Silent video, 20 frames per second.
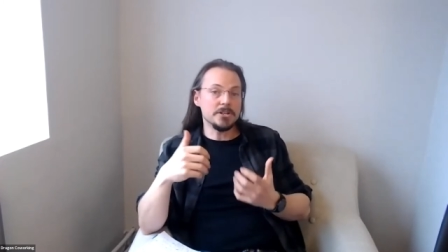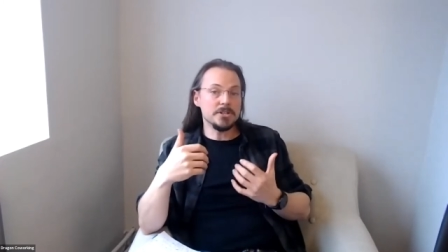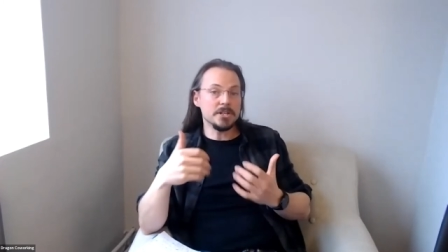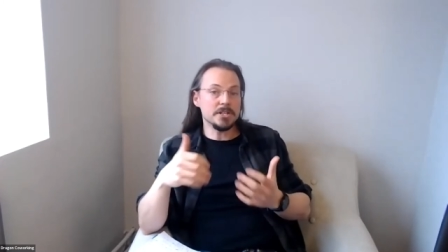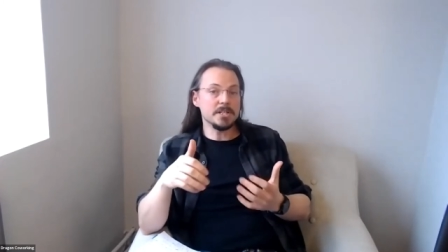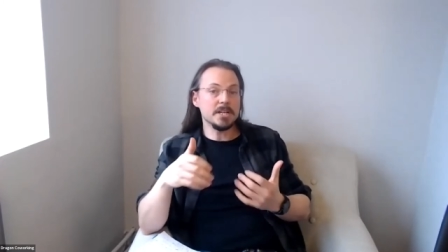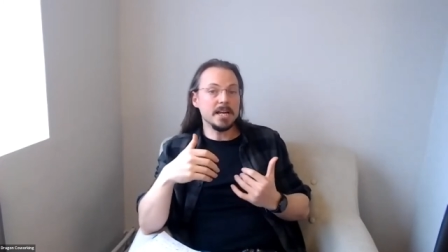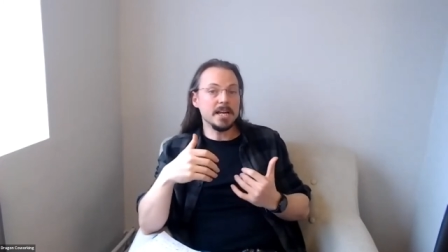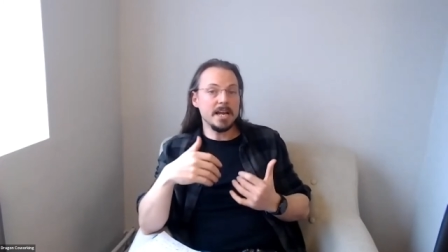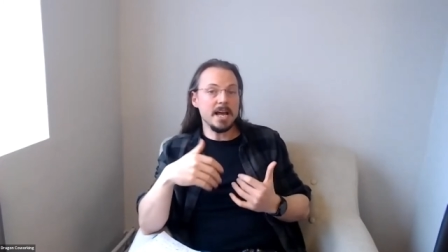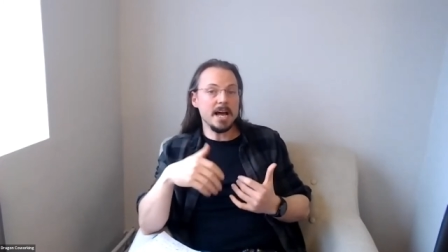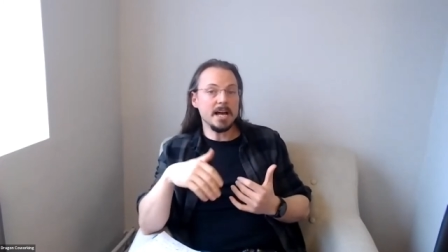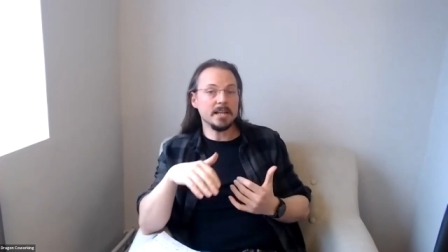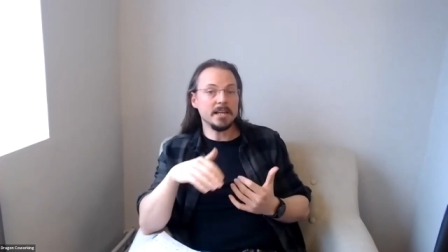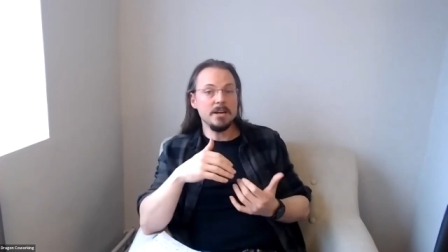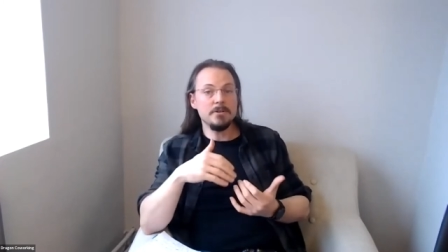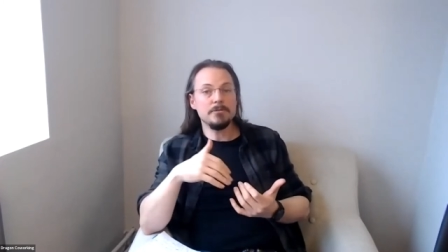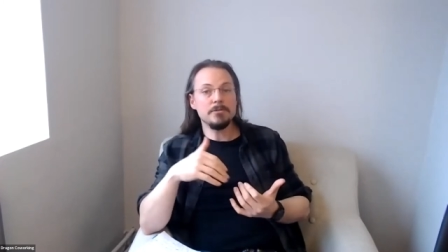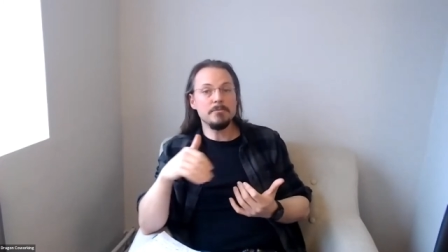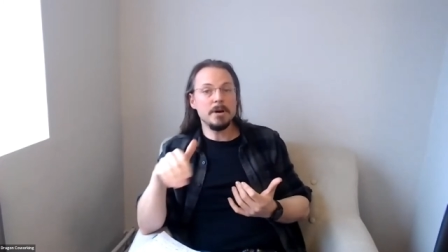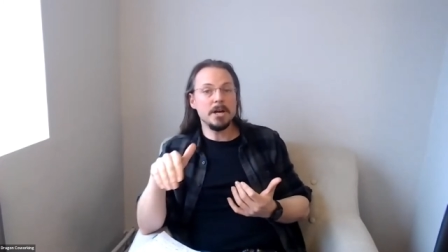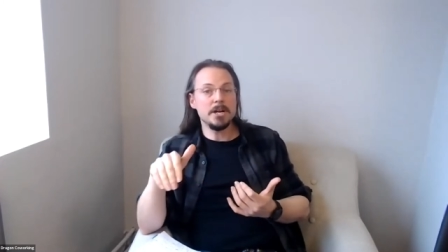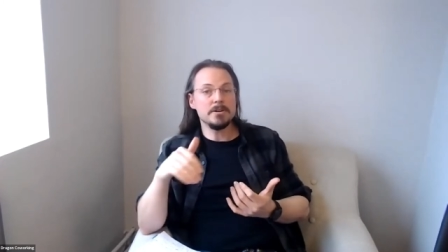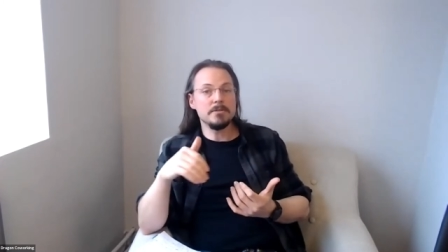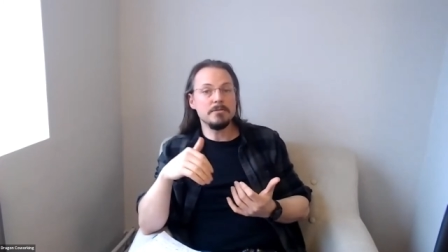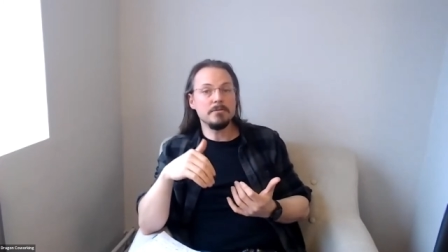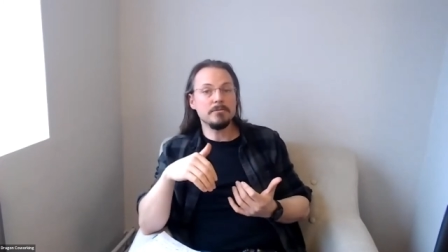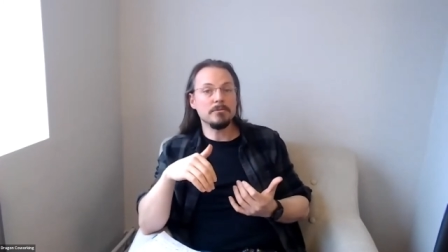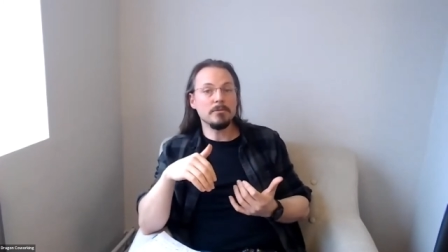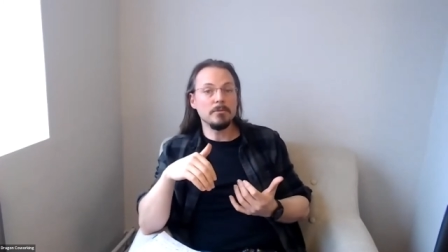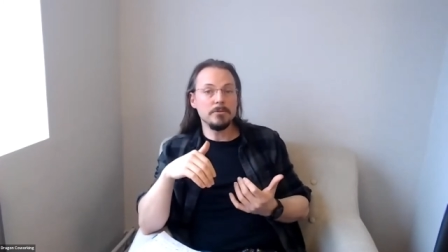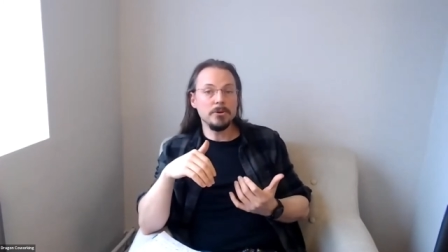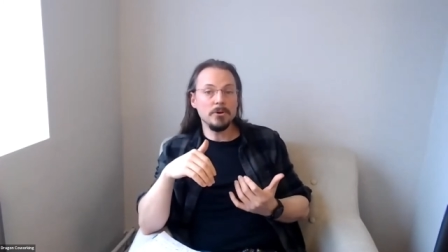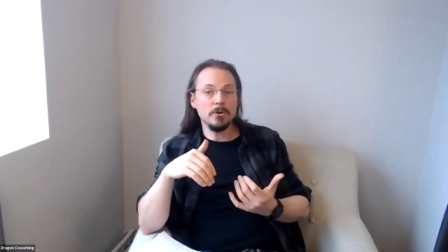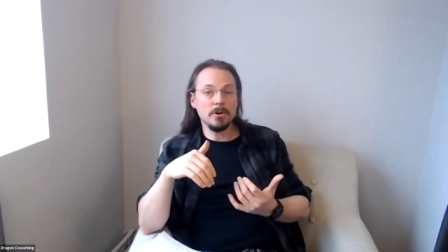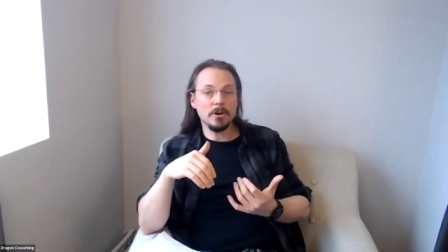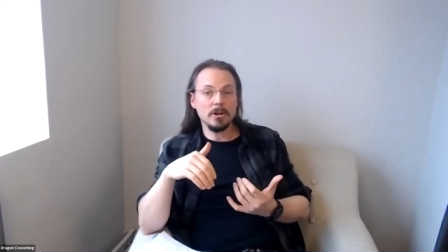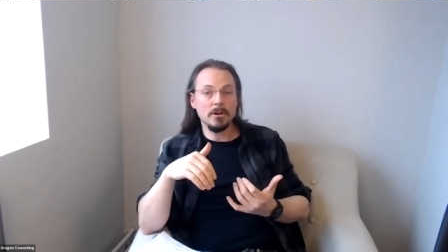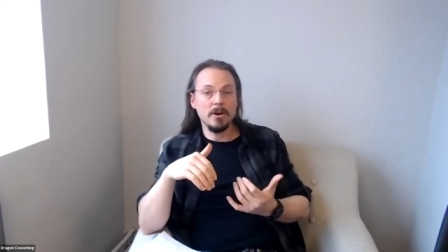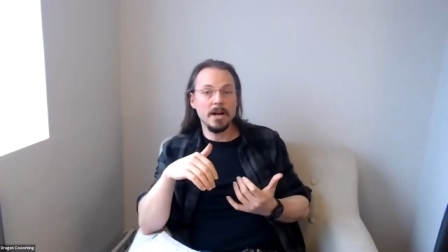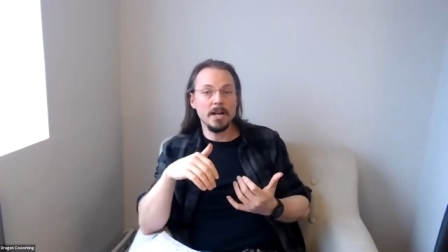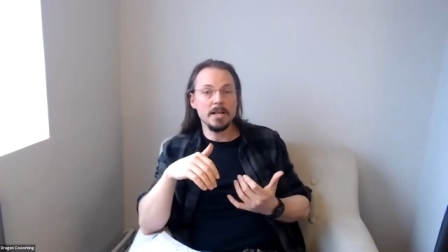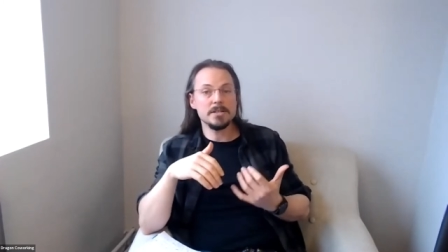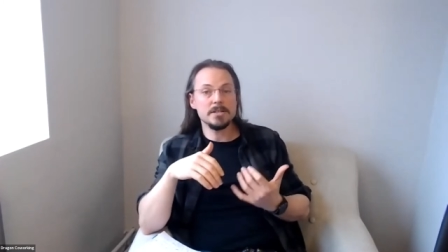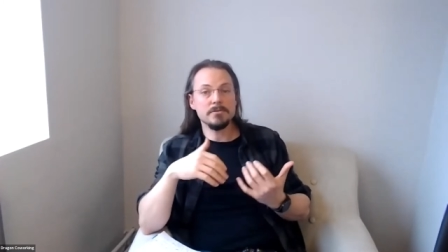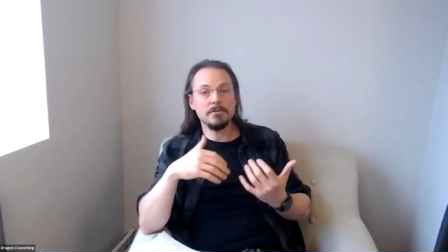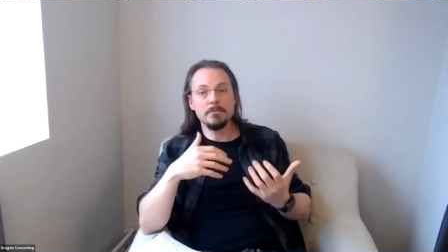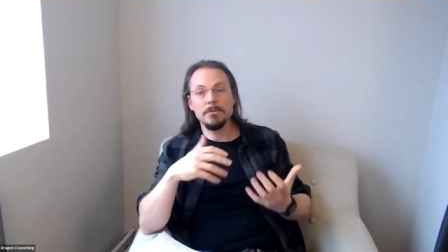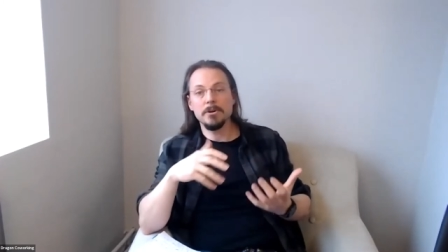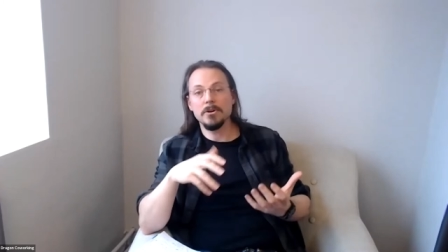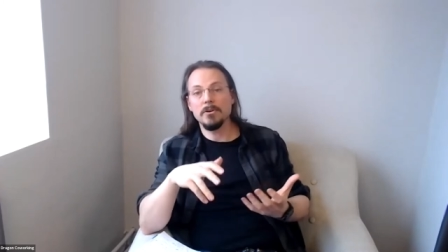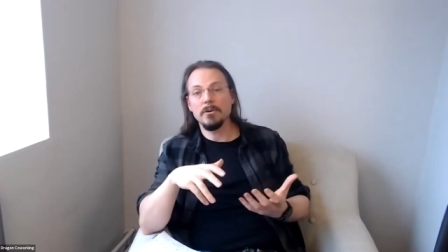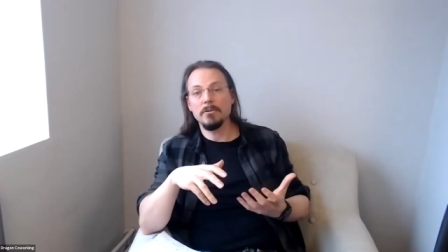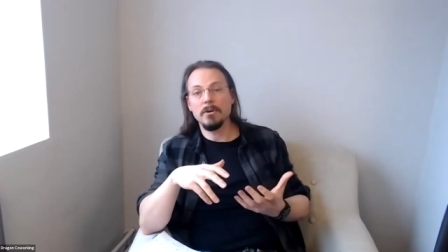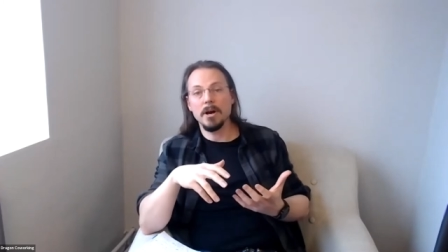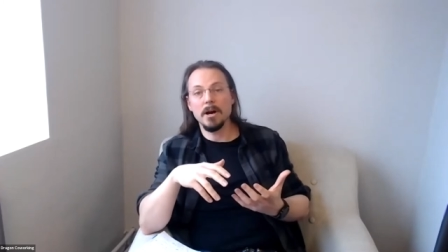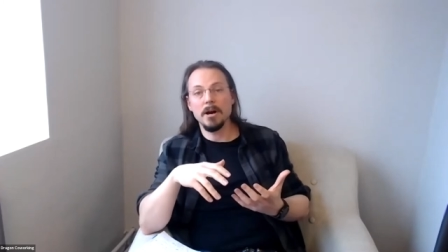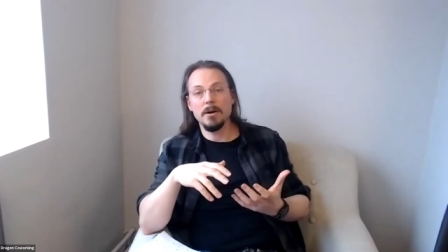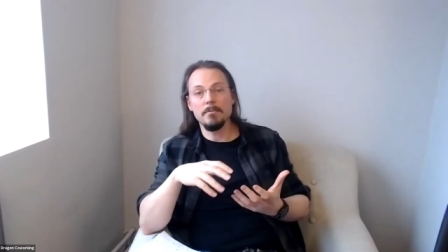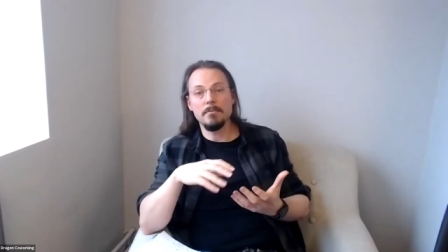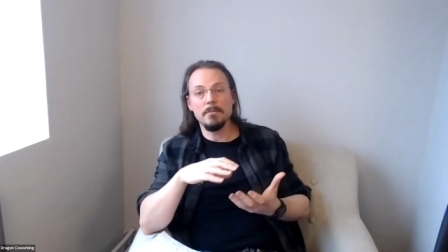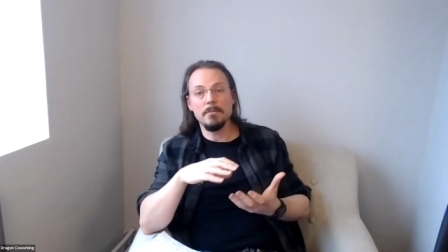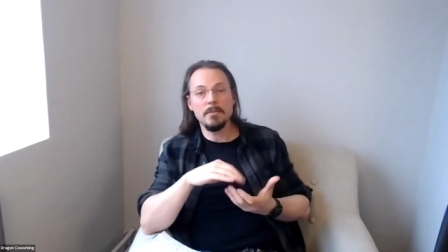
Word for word: just to gather information from your clients, from your